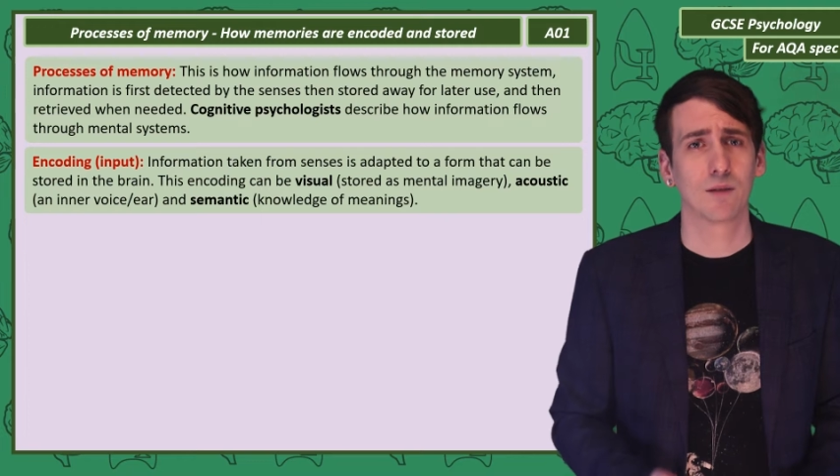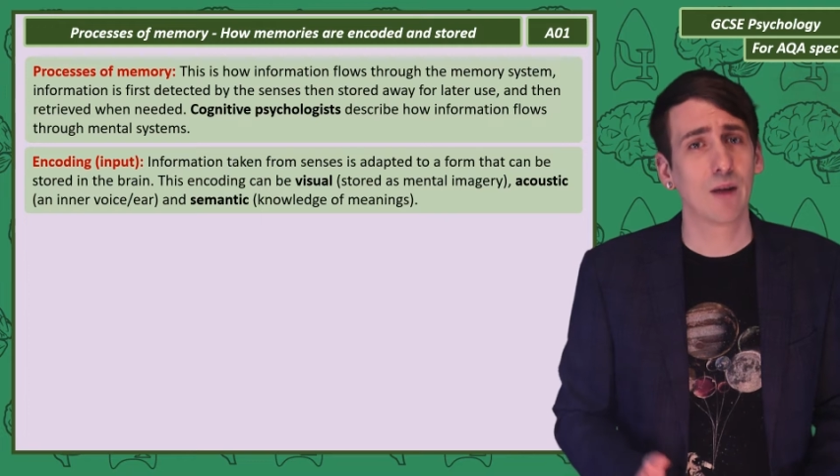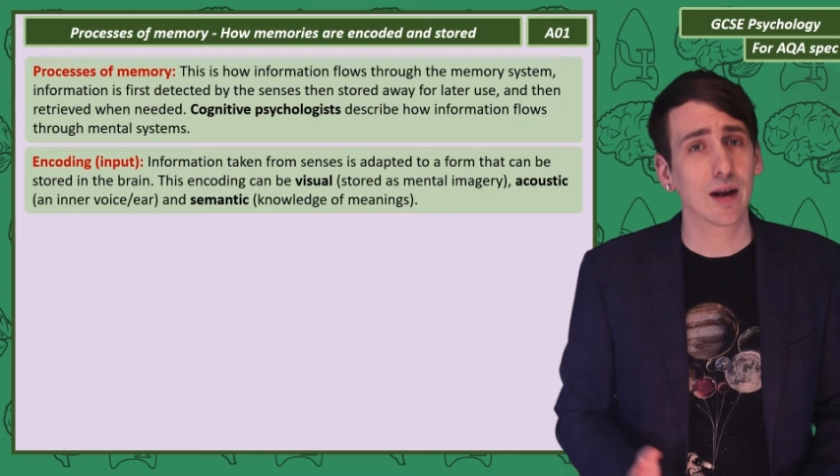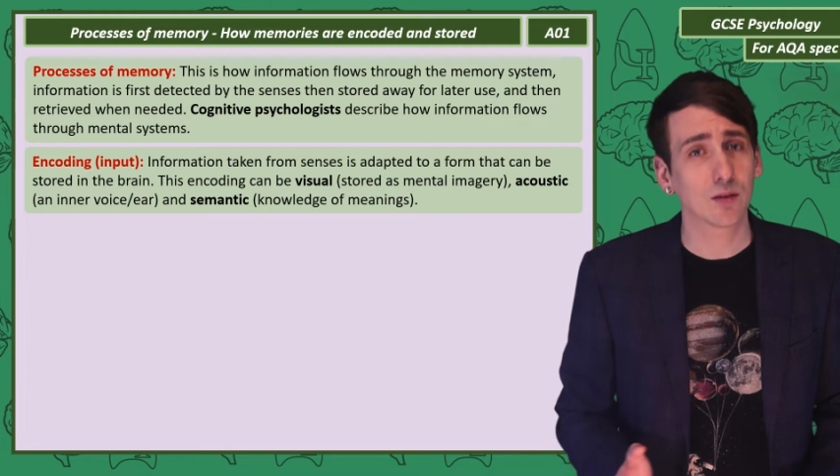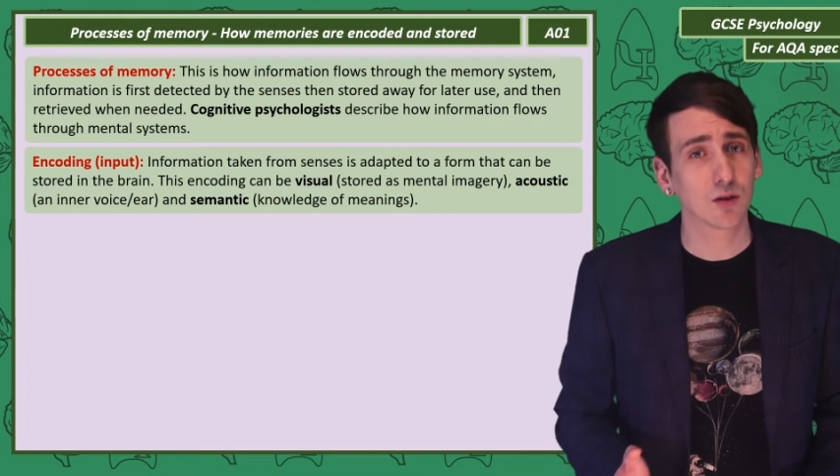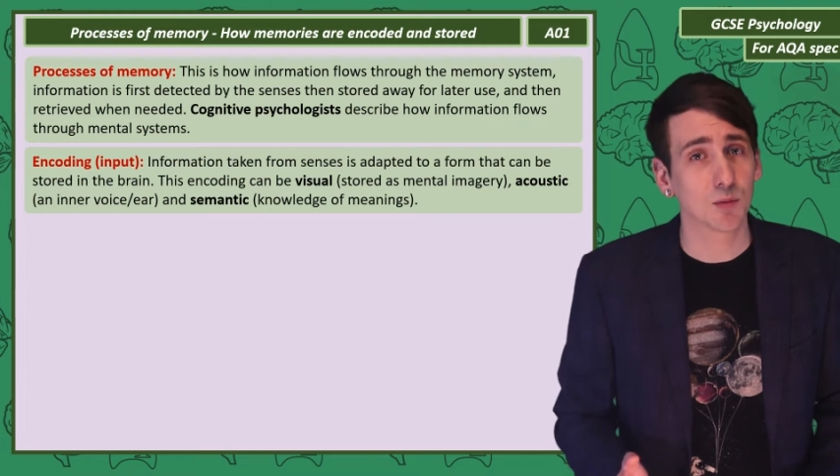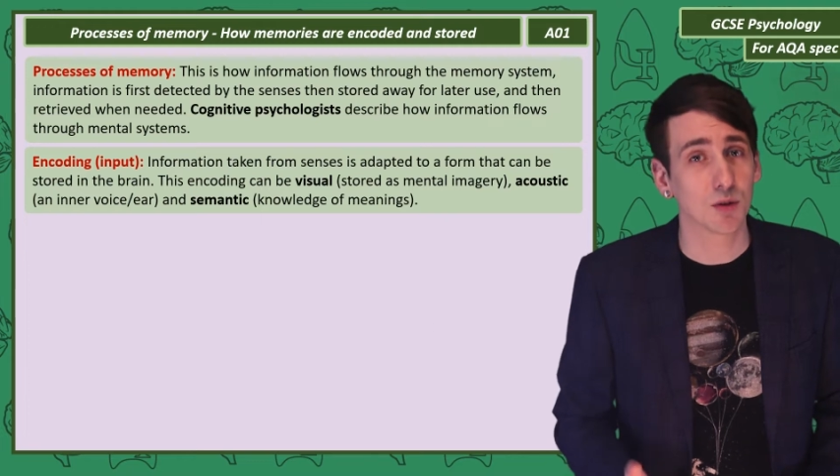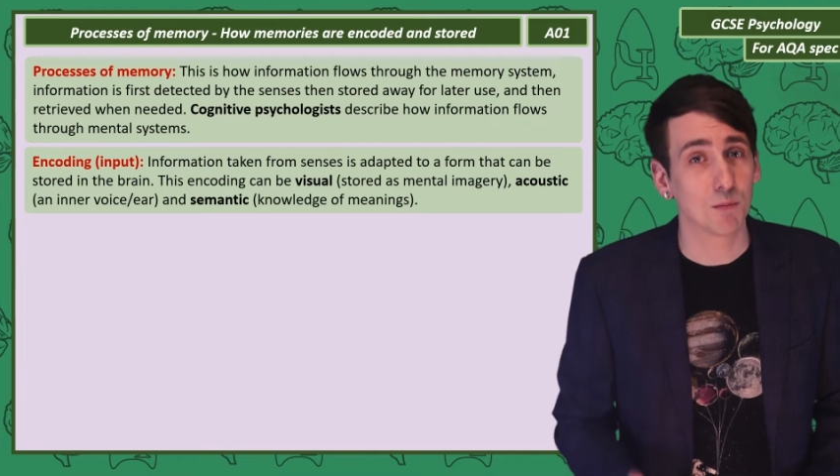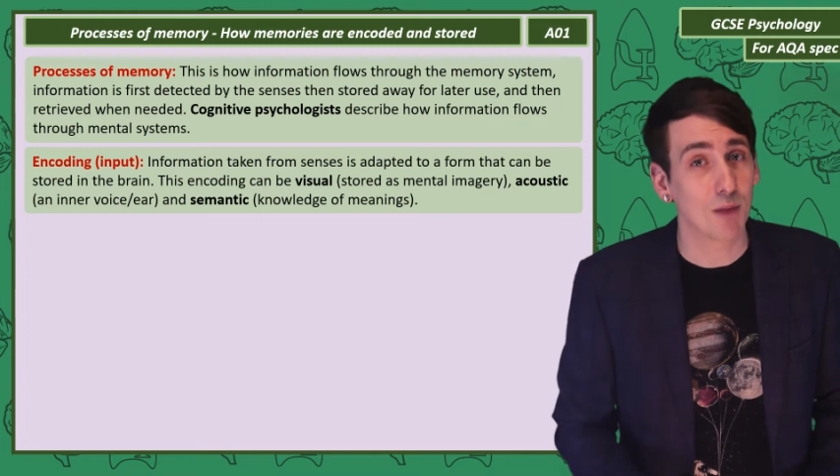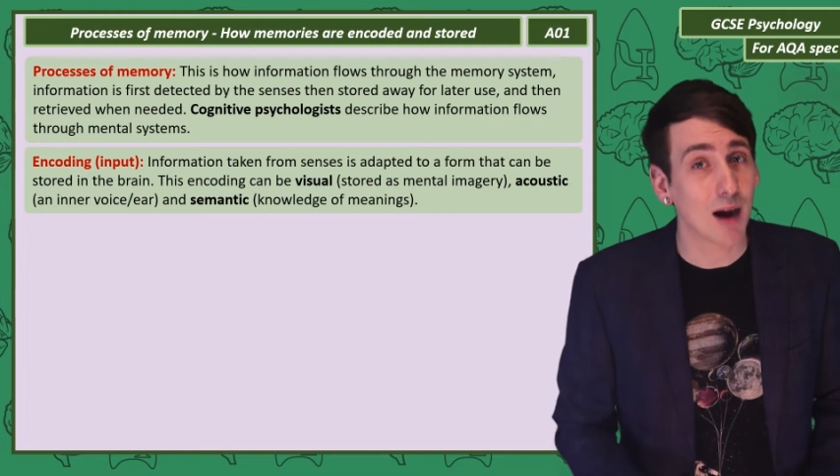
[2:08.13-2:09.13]
Facts that jump
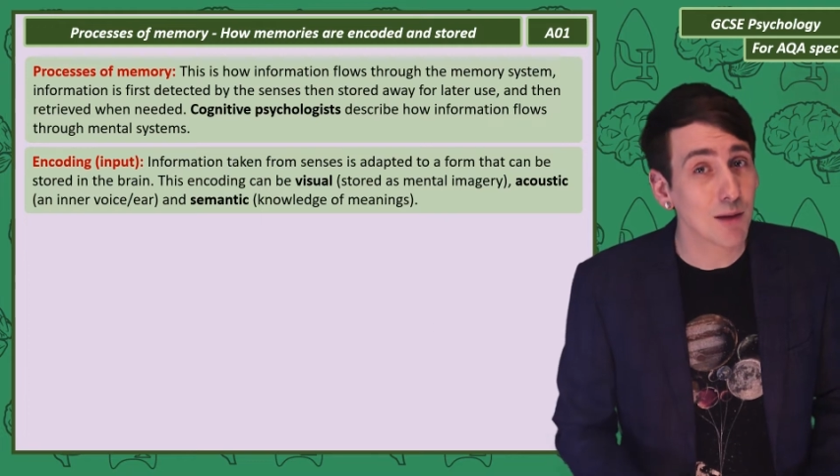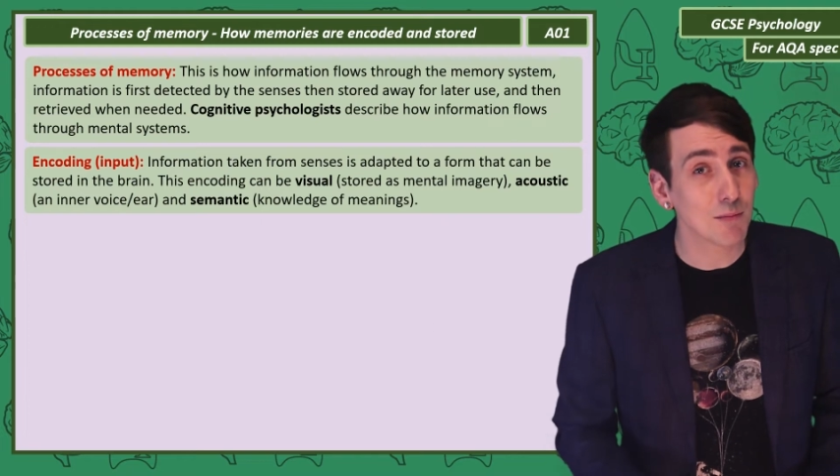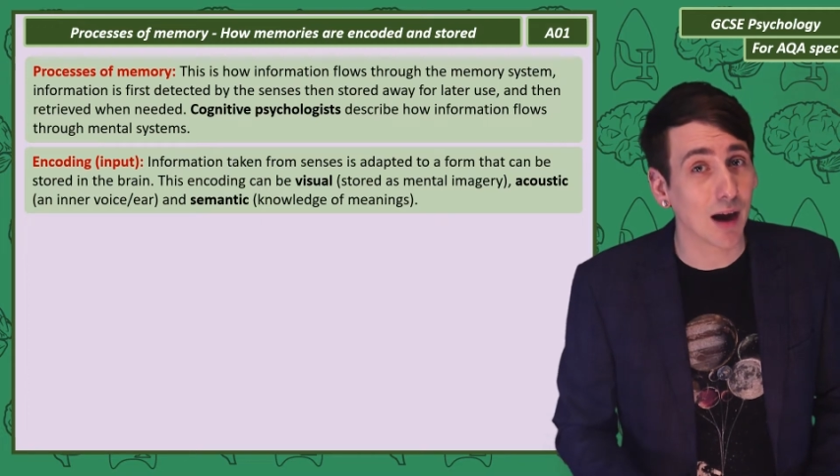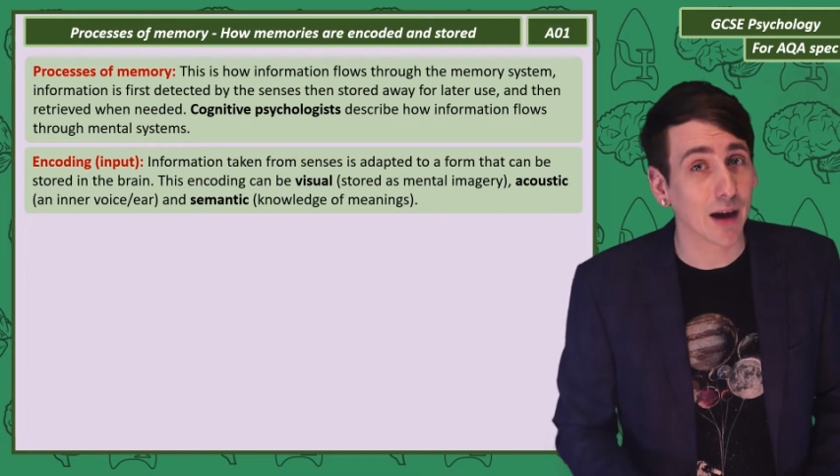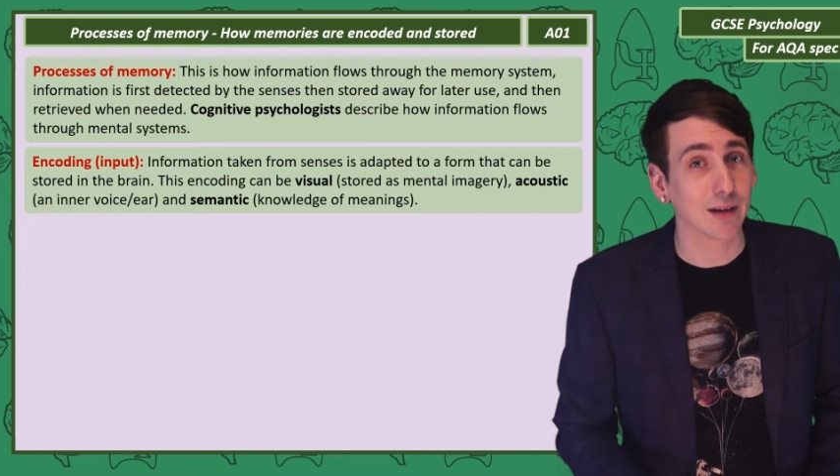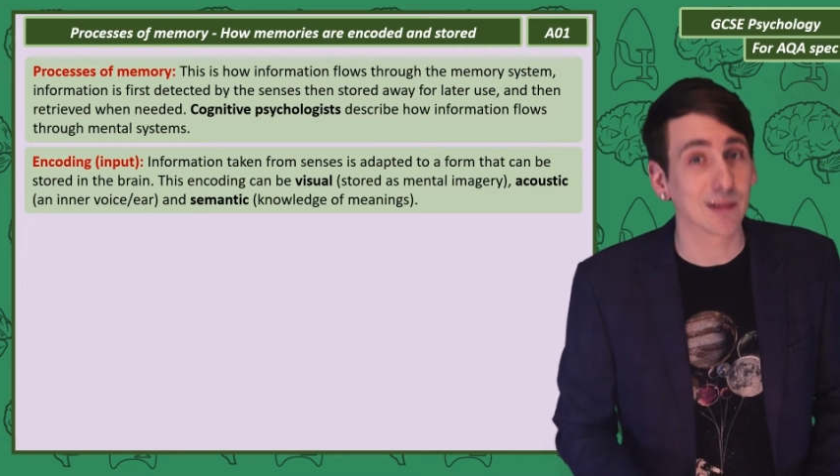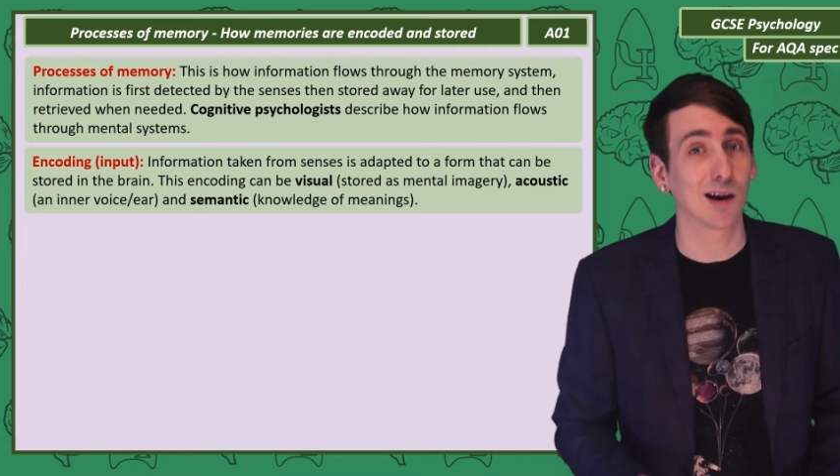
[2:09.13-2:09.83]
to my mind